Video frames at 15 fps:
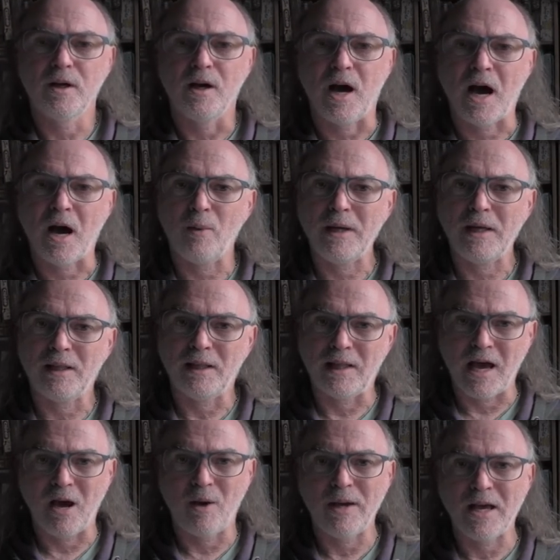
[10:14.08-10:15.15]
Are we
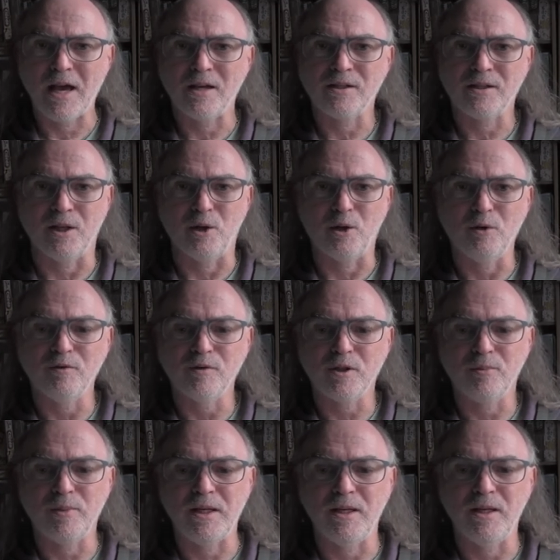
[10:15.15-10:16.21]
allowing ourselves
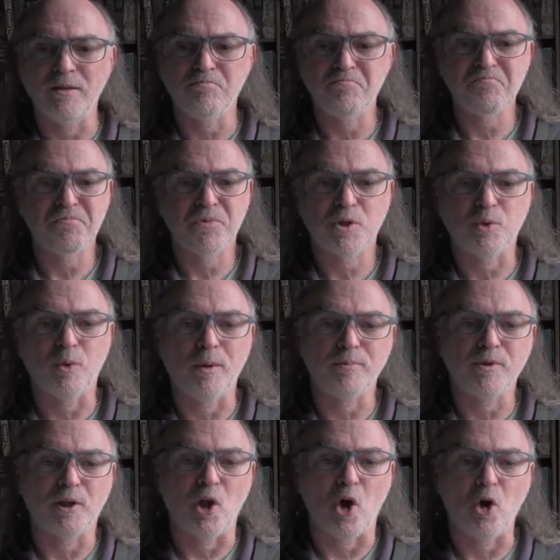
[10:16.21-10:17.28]
to be
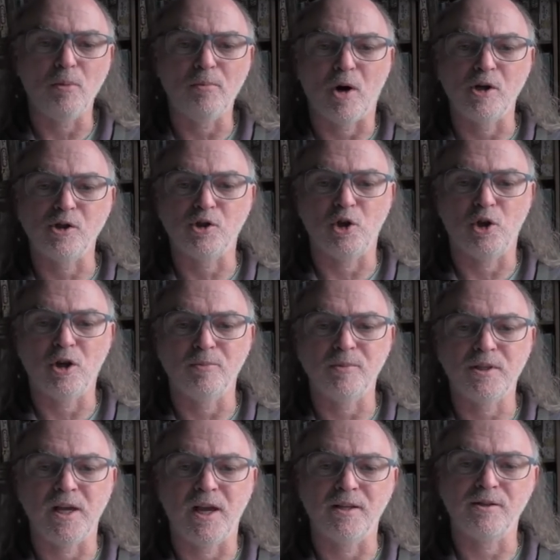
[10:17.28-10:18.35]
swept along by
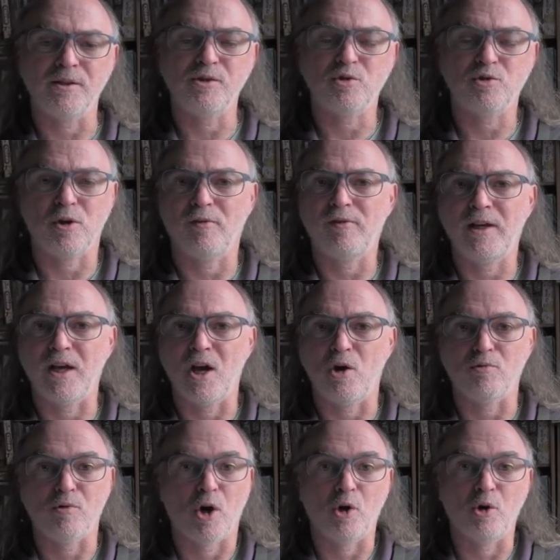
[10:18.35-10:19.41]
circumstances, travelling our
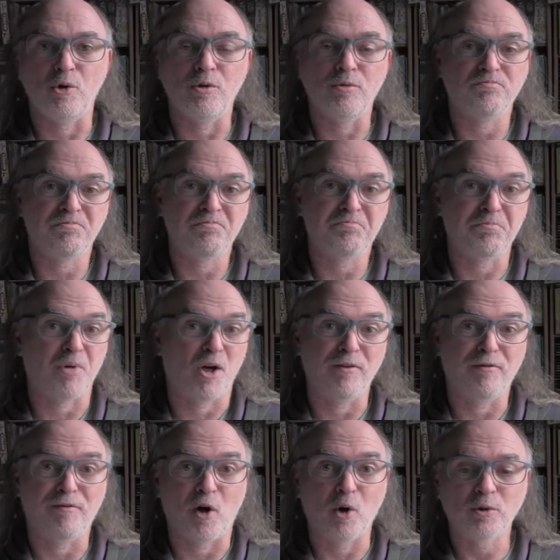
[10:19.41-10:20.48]
road by
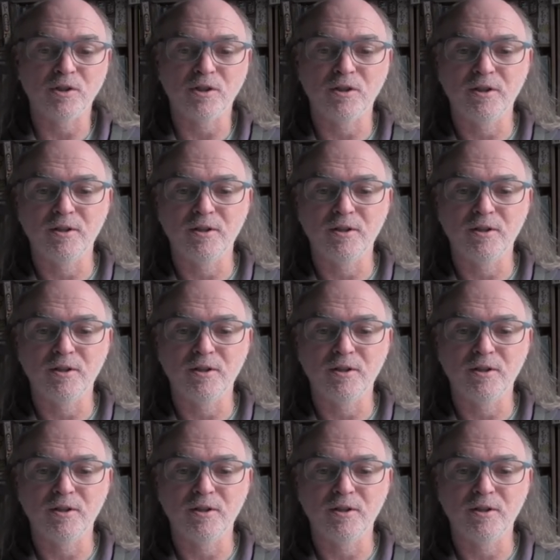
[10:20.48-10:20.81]
default?